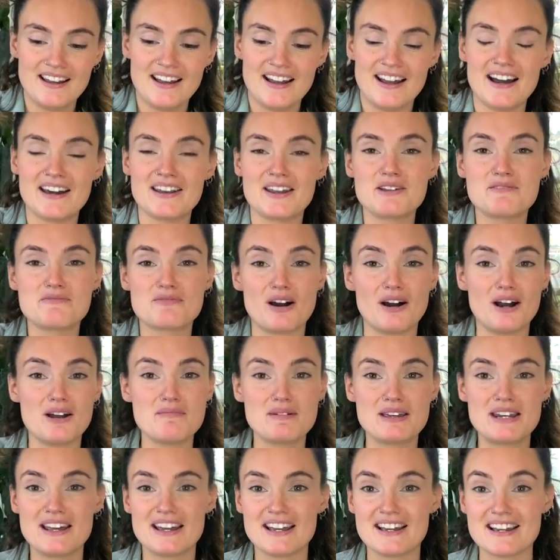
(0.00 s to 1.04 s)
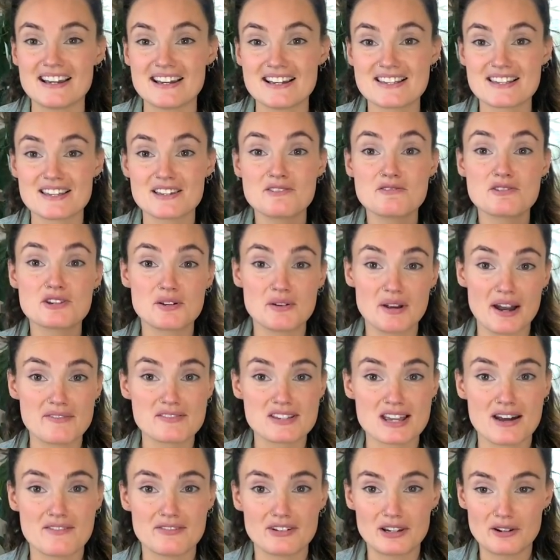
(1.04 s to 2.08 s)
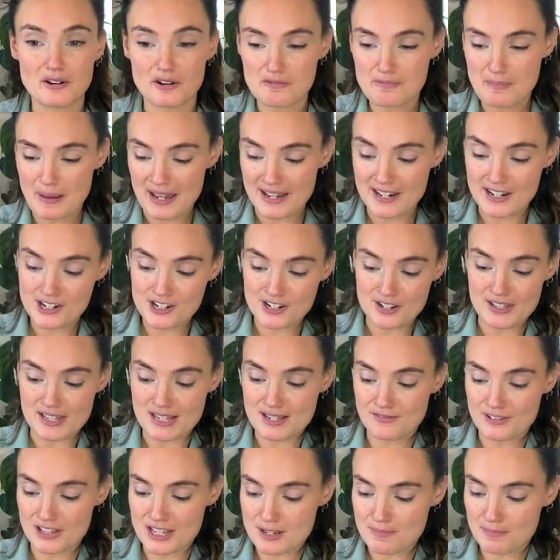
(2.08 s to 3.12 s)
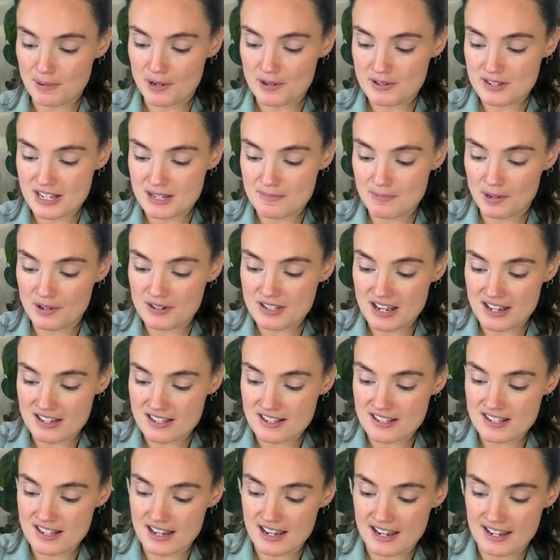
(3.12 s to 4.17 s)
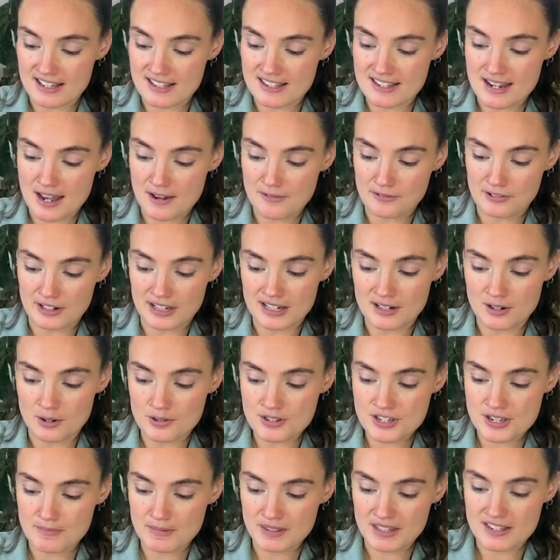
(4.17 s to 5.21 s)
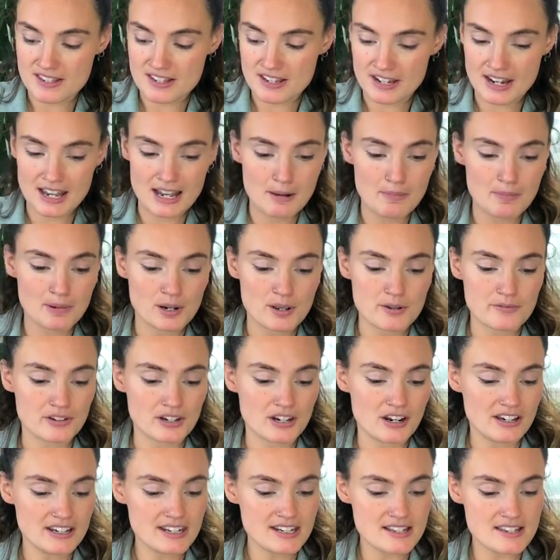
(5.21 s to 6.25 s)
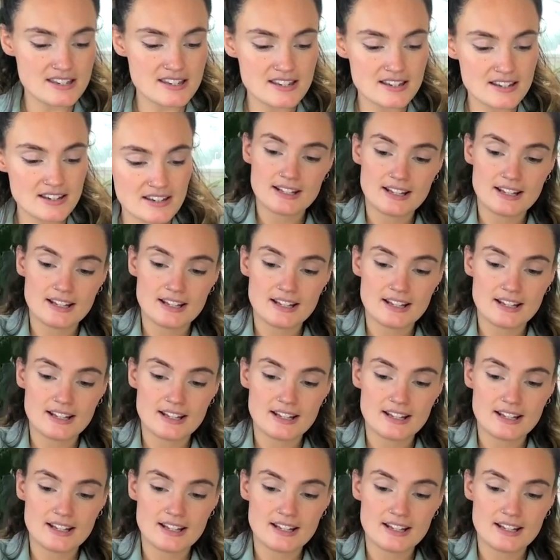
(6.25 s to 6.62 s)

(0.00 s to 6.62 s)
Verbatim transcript: And I've, I mean, it is, you do have to have a lot of patience for this process because, as I say, it's definitely not something that's going to happen overnight.